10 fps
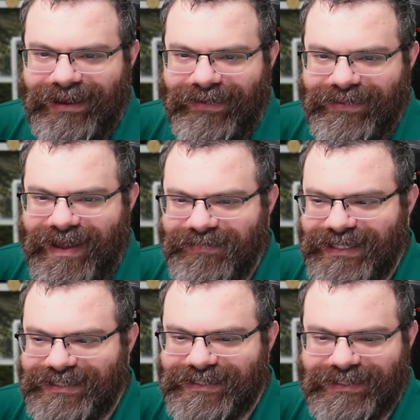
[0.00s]
and then that
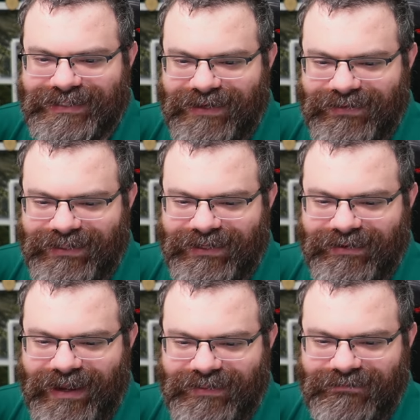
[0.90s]
places the seven
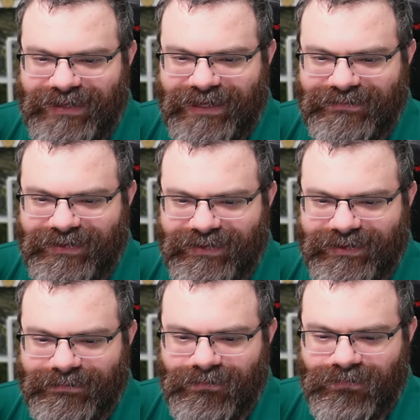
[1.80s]
here and the five
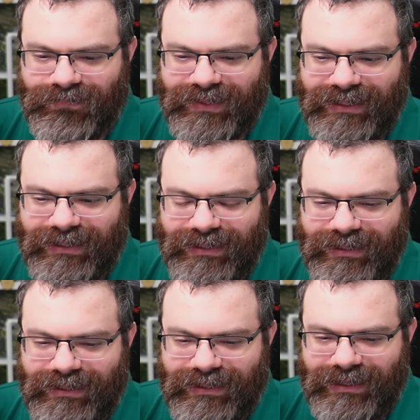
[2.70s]
here,
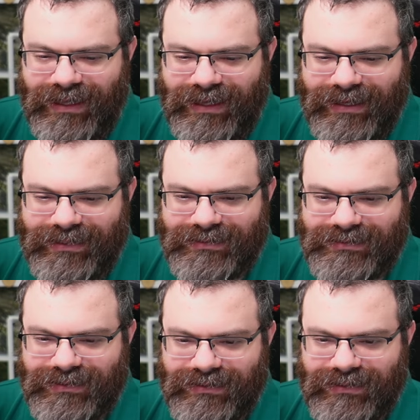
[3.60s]

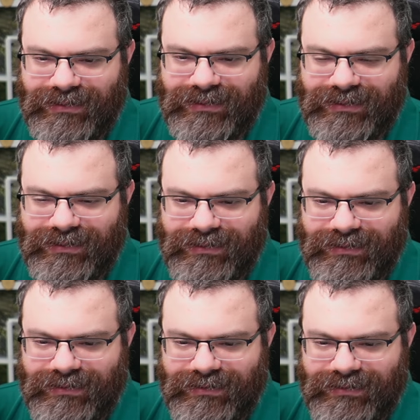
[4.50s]
and
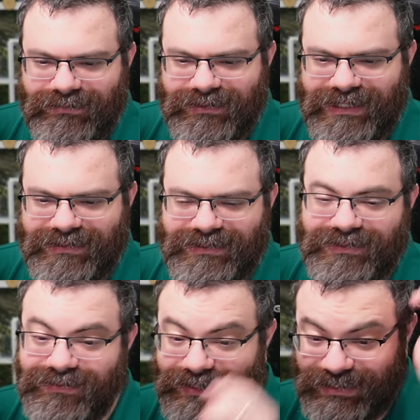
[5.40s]
we're down to
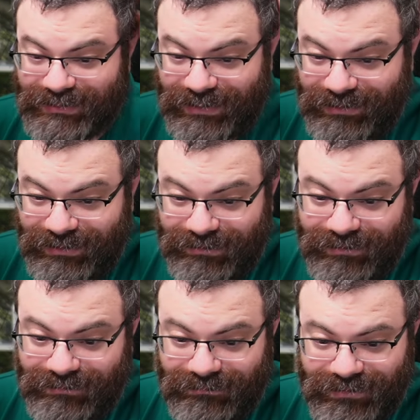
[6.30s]
two three six eight
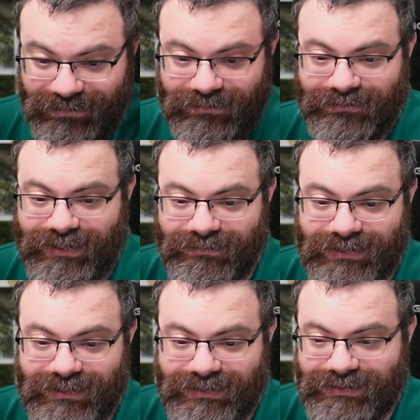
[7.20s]
here with the three in
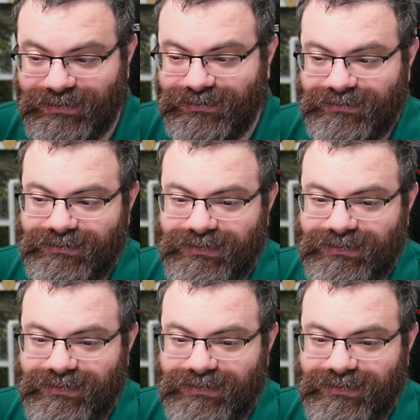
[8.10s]
one of these two.